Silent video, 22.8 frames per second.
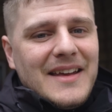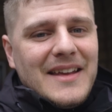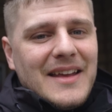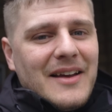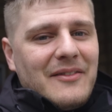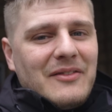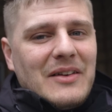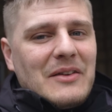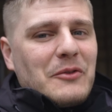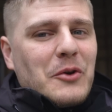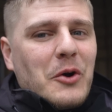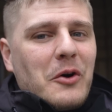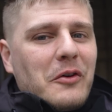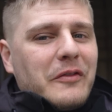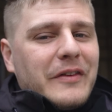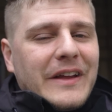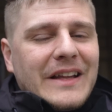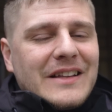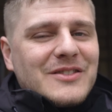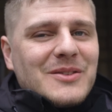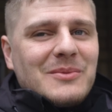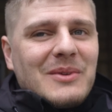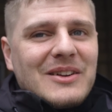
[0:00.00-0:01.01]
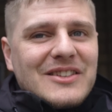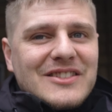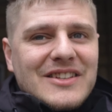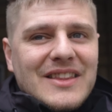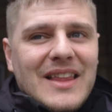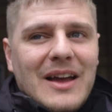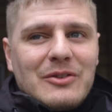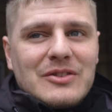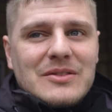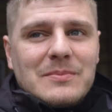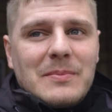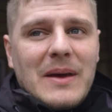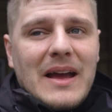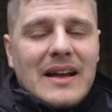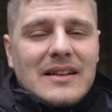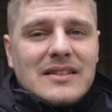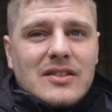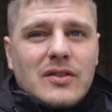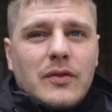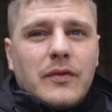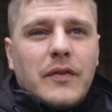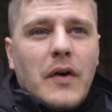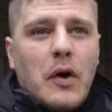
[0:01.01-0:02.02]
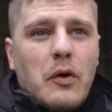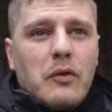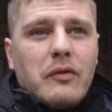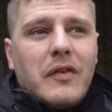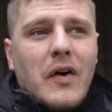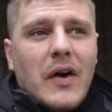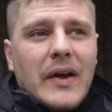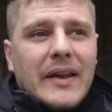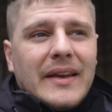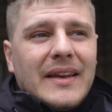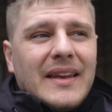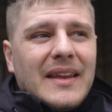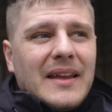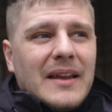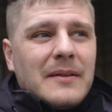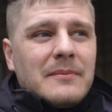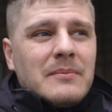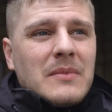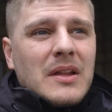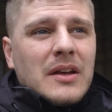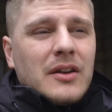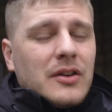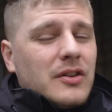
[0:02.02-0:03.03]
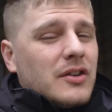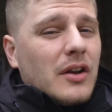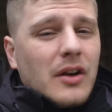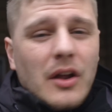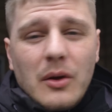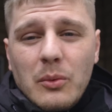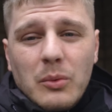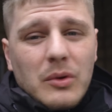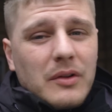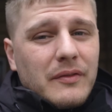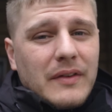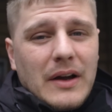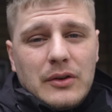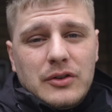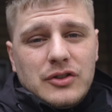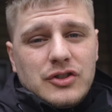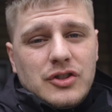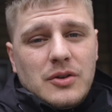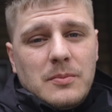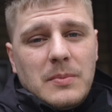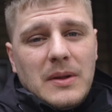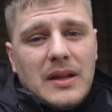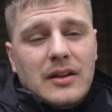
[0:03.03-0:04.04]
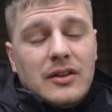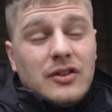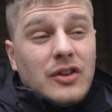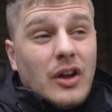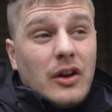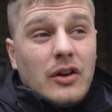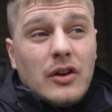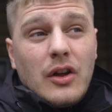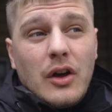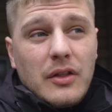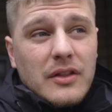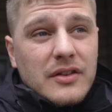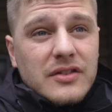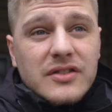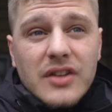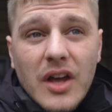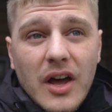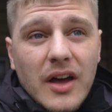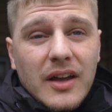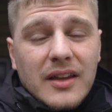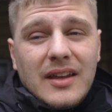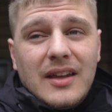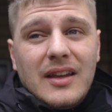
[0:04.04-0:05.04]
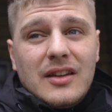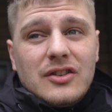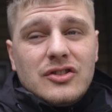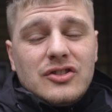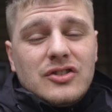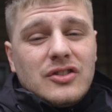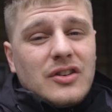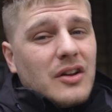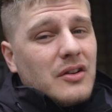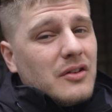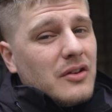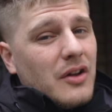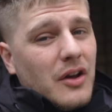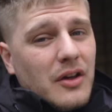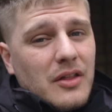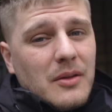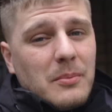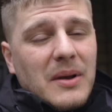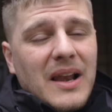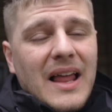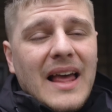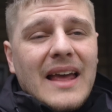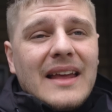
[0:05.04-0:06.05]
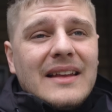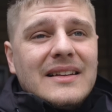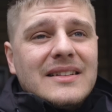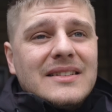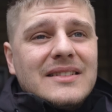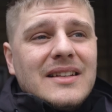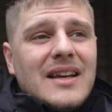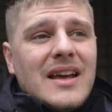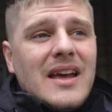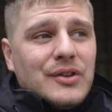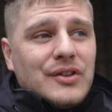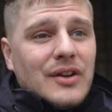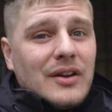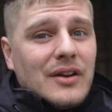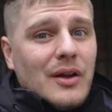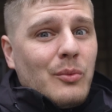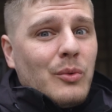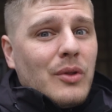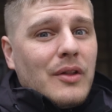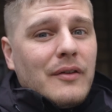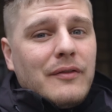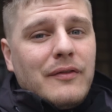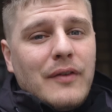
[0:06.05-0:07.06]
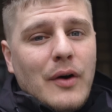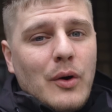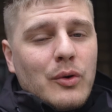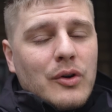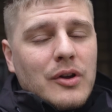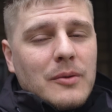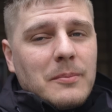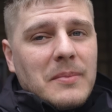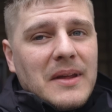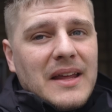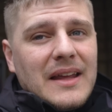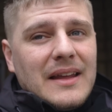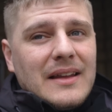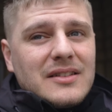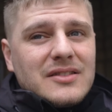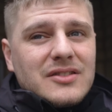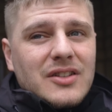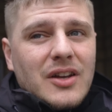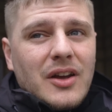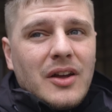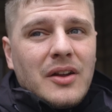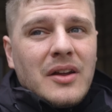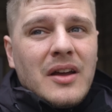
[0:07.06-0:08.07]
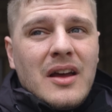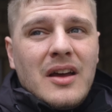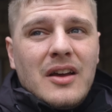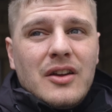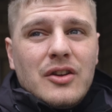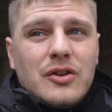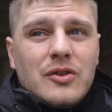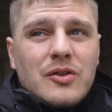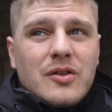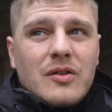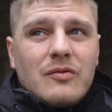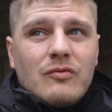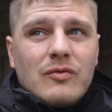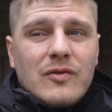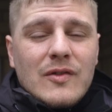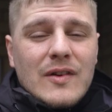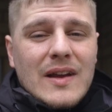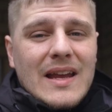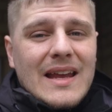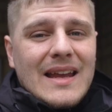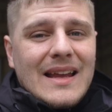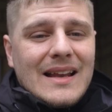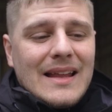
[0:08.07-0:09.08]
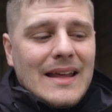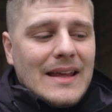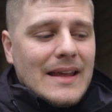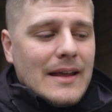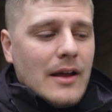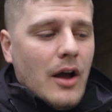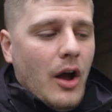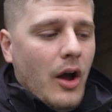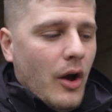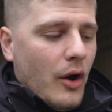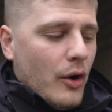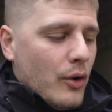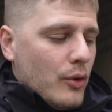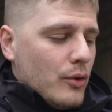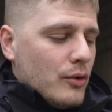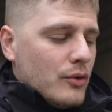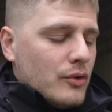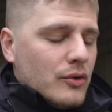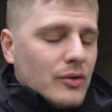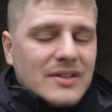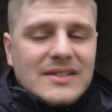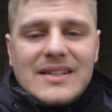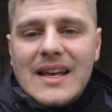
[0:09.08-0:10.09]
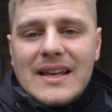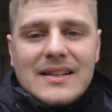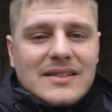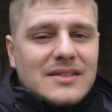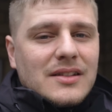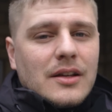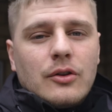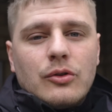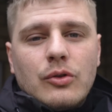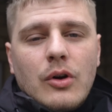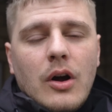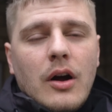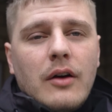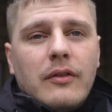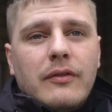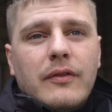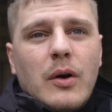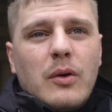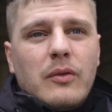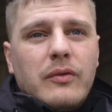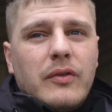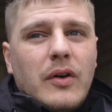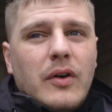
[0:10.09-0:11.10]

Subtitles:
haven't even got to think too much in that respect. It's fault finding. You don't know what the value should be. You don't know the circuits, you don't know the place, you don't know what the fault could be, so you can really hone your testing craft fault